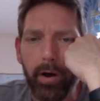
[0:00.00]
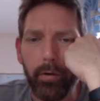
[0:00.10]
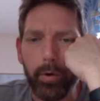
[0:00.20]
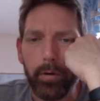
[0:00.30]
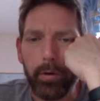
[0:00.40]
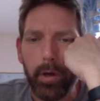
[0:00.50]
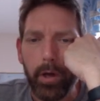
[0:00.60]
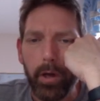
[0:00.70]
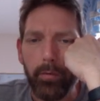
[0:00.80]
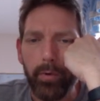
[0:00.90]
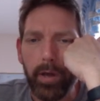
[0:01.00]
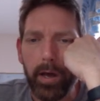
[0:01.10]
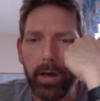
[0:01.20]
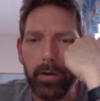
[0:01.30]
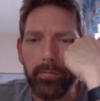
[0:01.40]
Well, if we
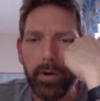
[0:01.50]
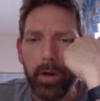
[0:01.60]
have